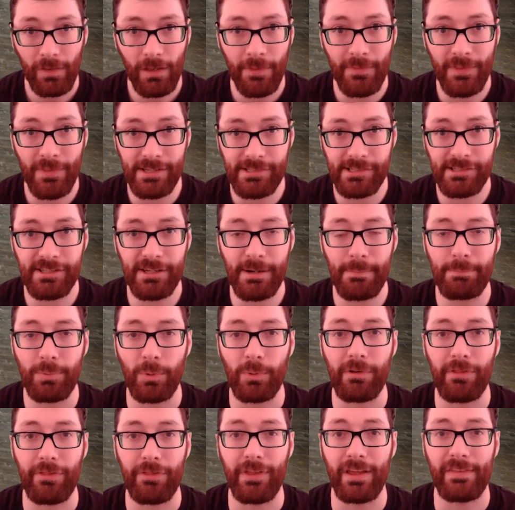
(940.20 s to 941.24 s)
This is an
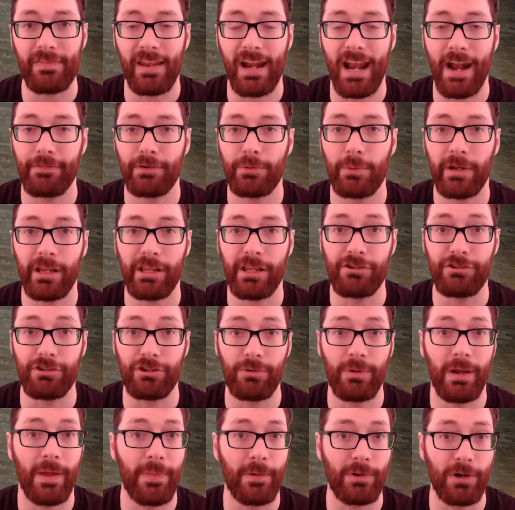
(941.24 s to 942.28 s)
important thing that everyone can
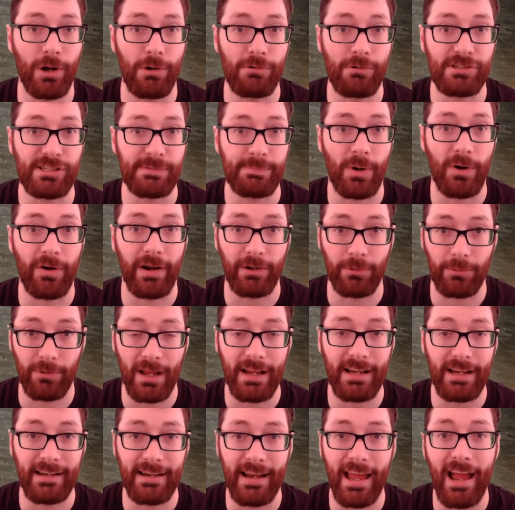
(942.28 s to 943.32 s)
do in their own sparring
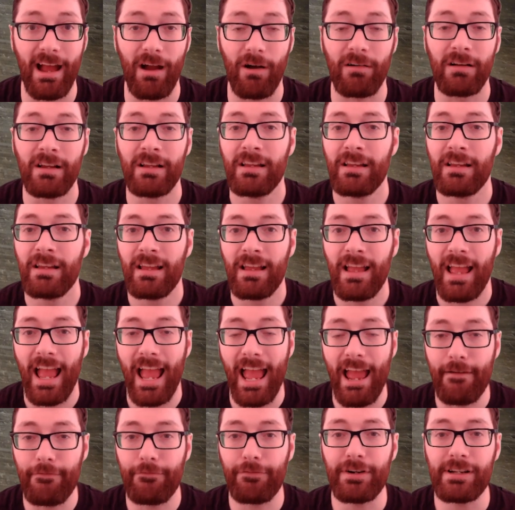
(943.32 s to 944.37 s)
right now.
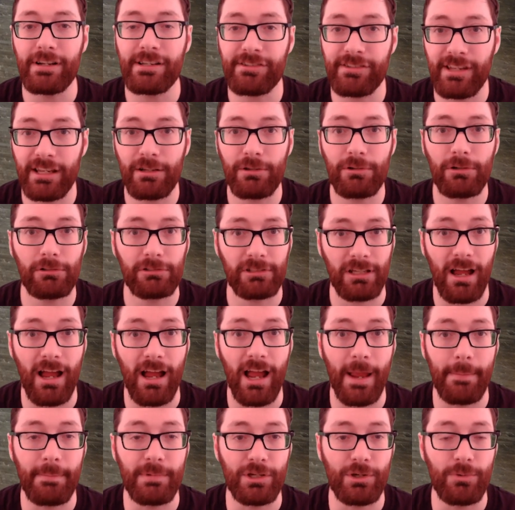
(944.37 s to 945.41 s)
Every single
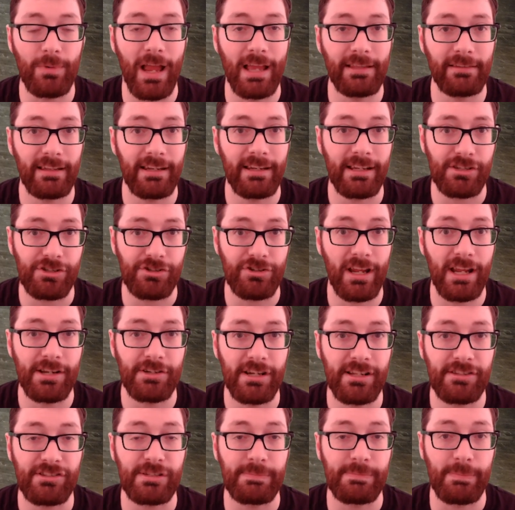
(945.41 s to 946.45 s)
time you end an exchange
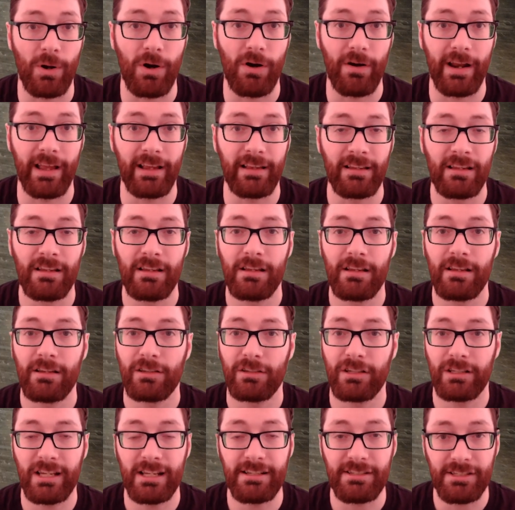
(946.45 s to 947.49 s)
in sparring,
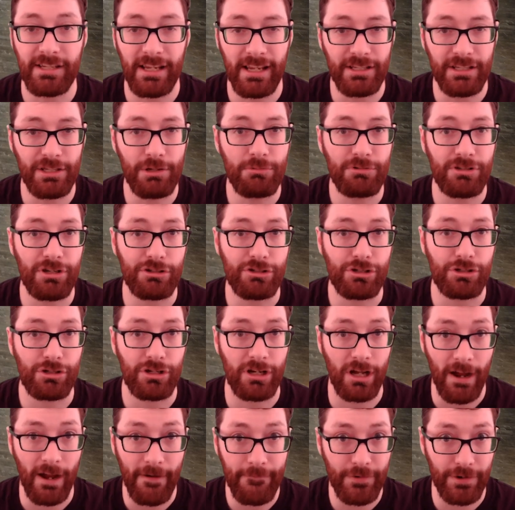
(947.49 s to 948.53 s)
continue to
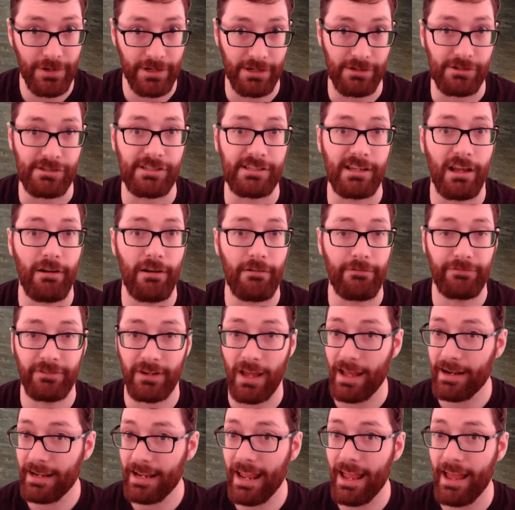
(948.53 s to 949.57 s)
cover yourself,
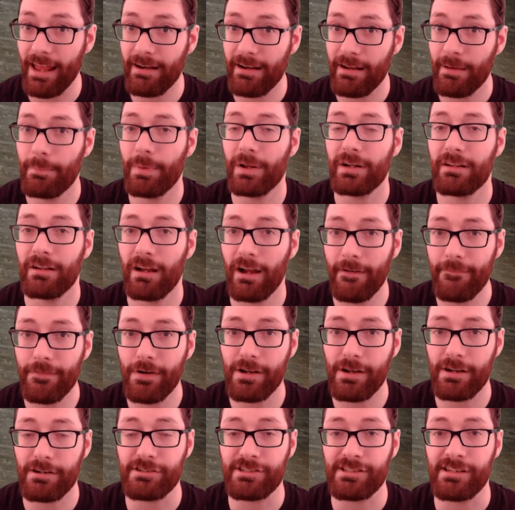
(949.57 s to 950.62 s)
not hit, but cover
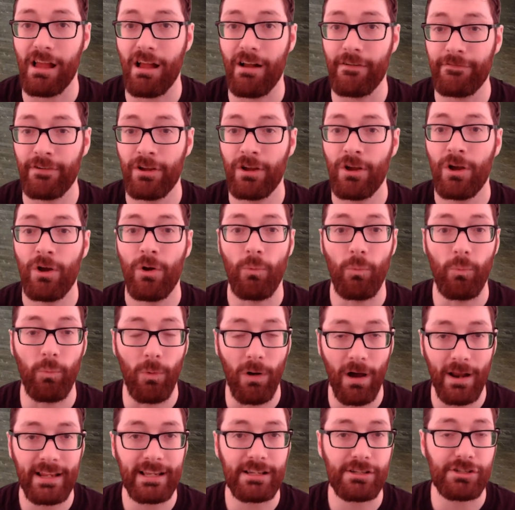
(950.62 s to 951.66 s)
yourself
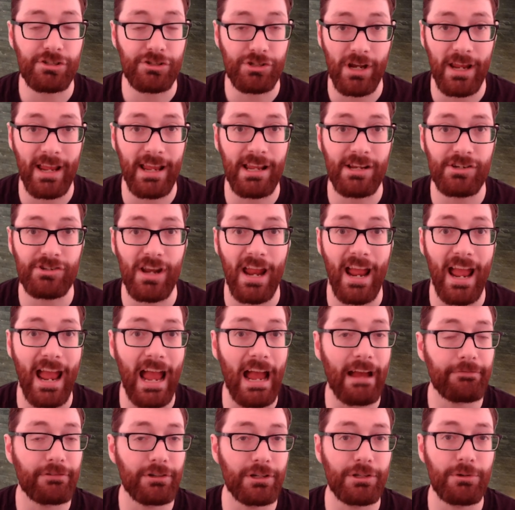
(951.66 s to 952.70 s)
one exchange
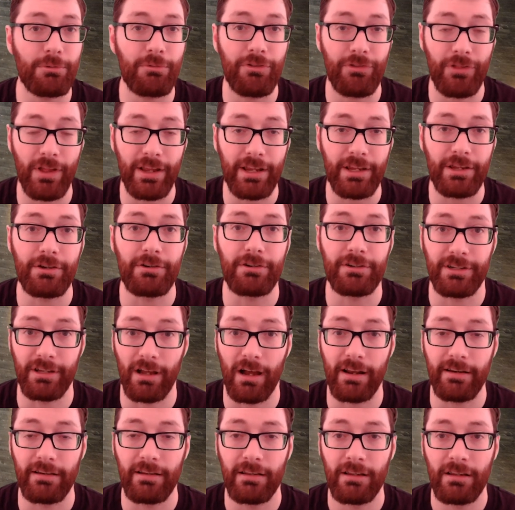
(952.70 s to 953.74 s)
after you think you're
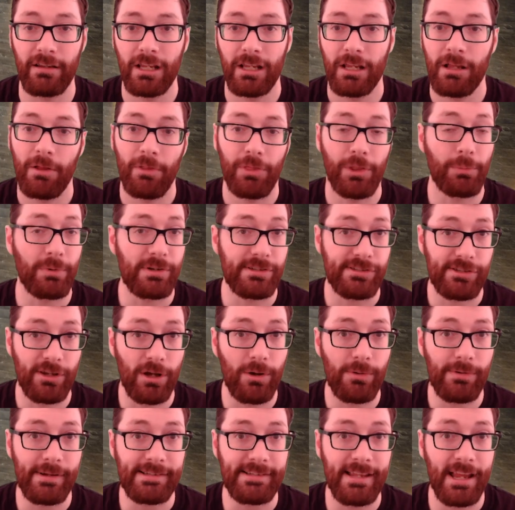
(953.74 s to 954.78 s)
done. The
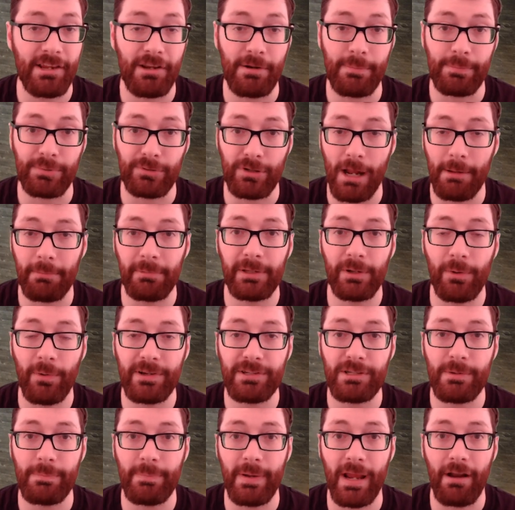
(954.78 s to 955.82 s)
result is that you're probably
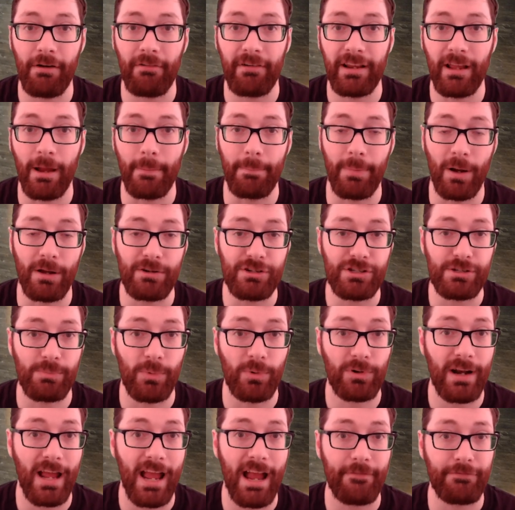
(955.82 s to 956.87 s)
going to parry a bunch
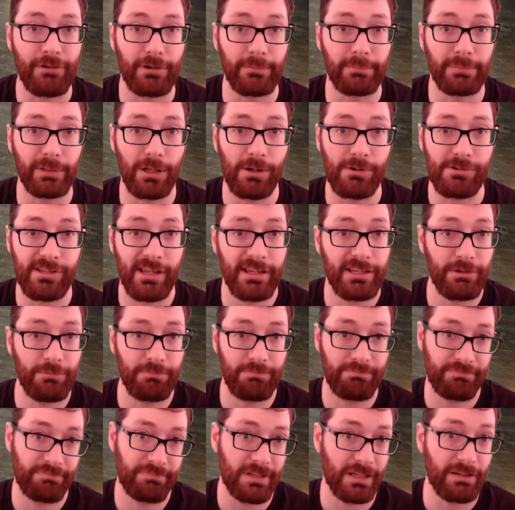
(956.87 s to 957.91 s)
more after blows that you
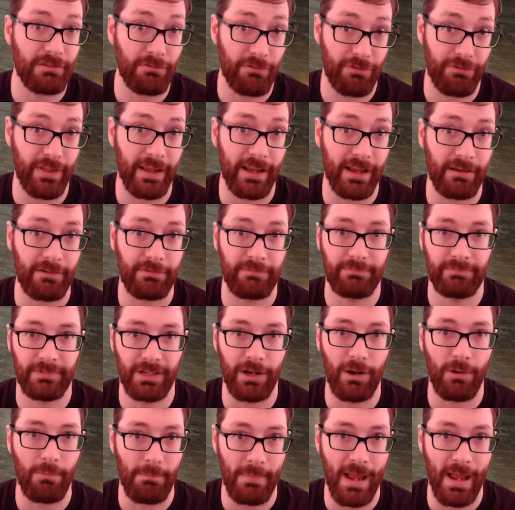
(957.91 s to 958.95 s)
didn't think,
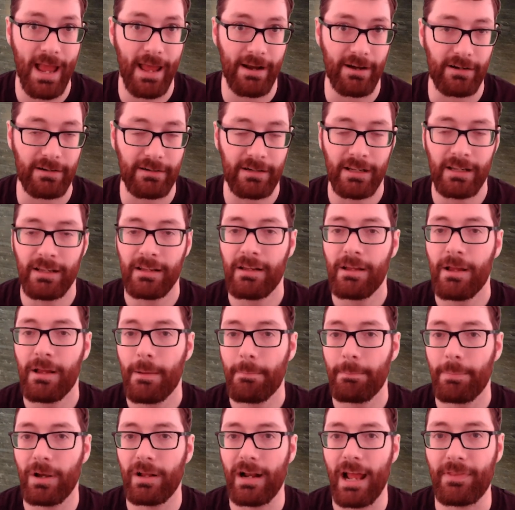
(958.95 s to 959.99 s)
mattered.
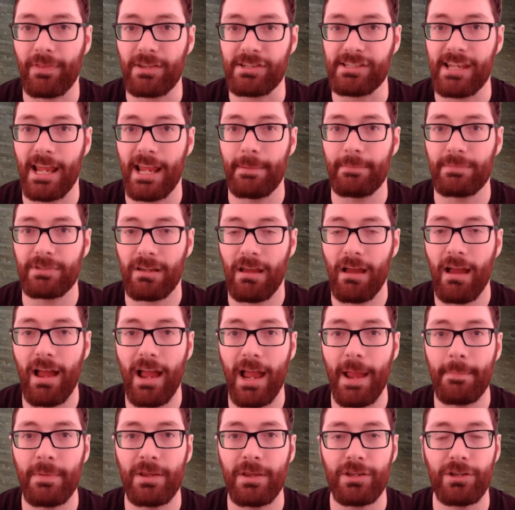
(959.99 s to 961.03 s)
But same
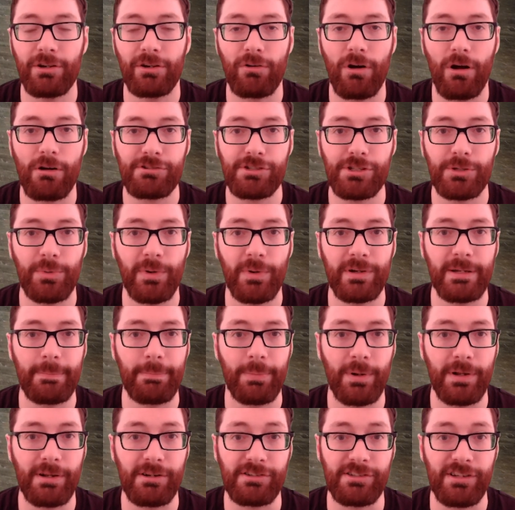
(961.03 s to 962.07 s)
time, you're also going to
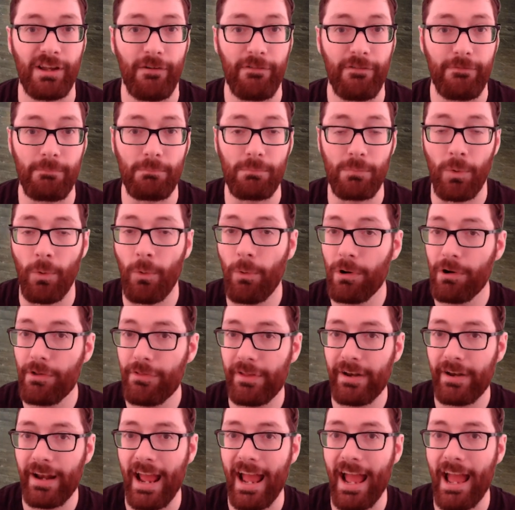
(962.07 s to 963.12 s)
put yourself more
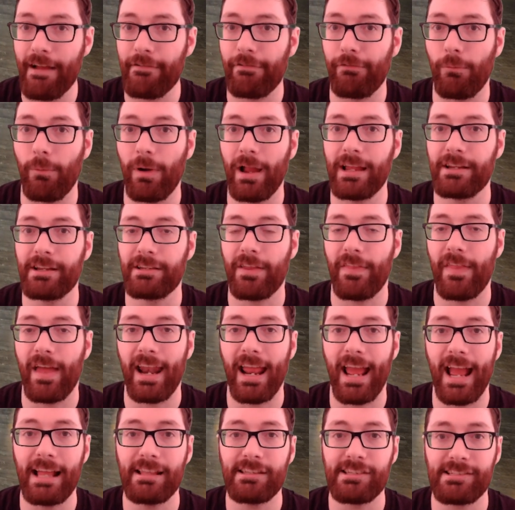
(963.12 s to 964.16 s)
than halfway to
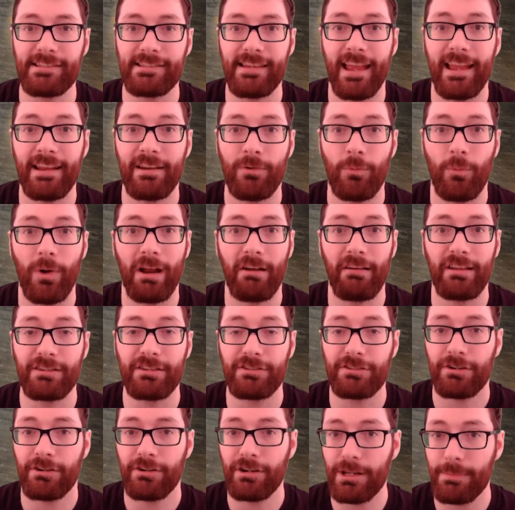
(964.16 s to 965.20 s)
that end state where in
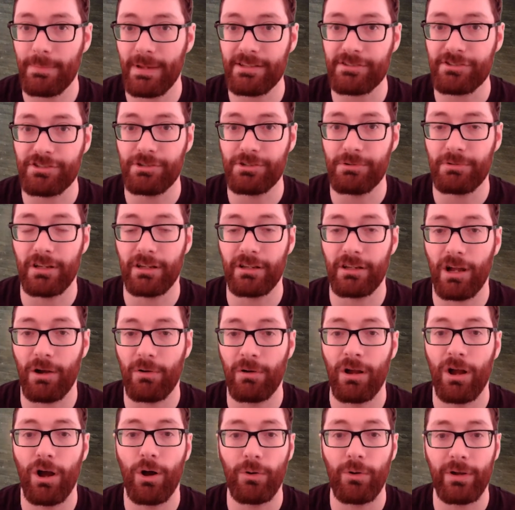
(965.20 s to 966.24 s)
tournaments you can
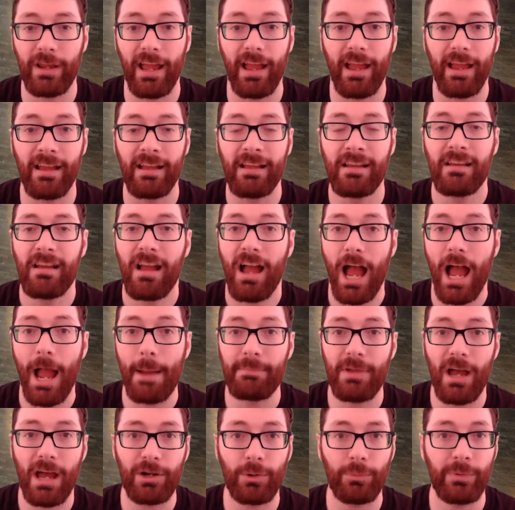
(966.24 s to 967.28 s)
go, okay, I'm
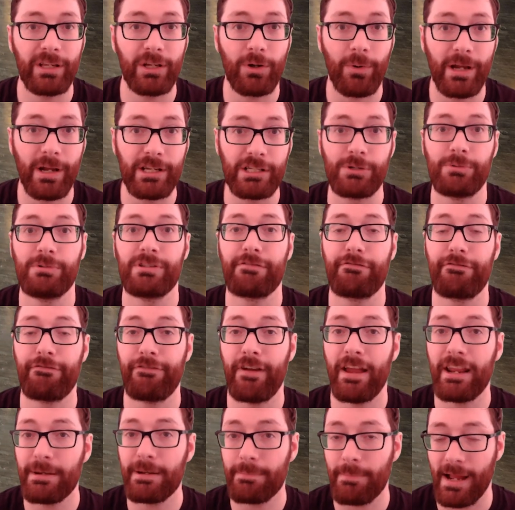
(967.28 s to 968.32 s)
not only going to
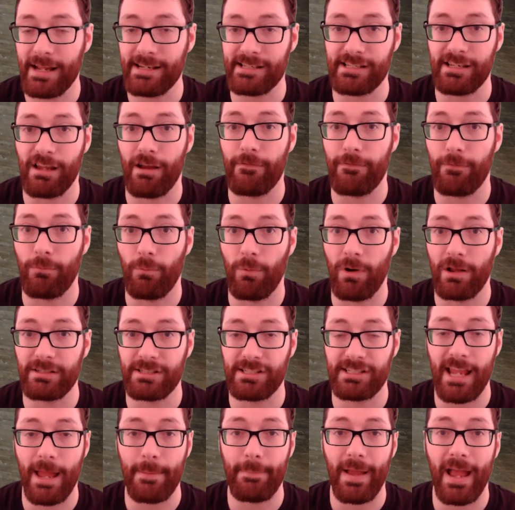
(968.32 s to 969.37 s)
defend myself one
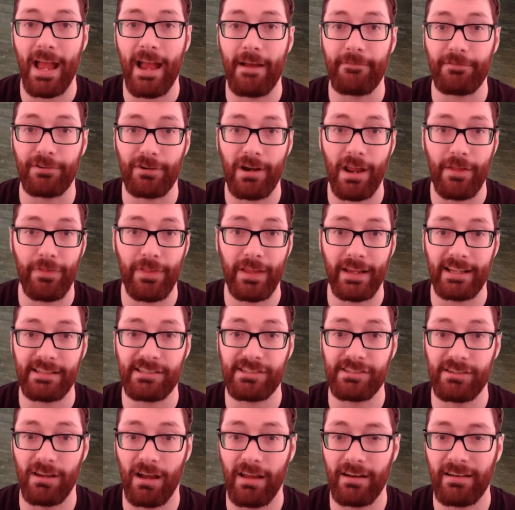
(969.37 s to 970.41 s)
step after I think
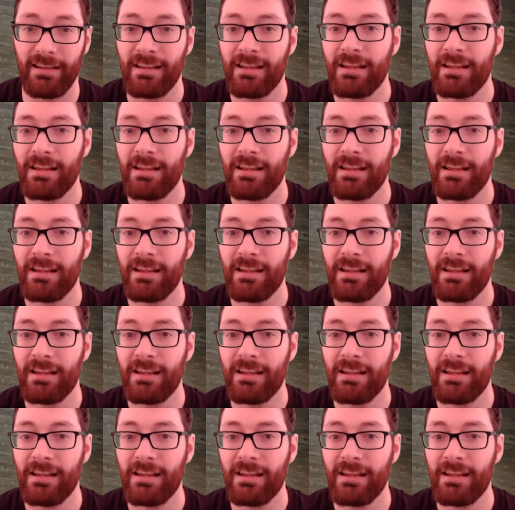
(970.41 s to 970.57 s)
it's done,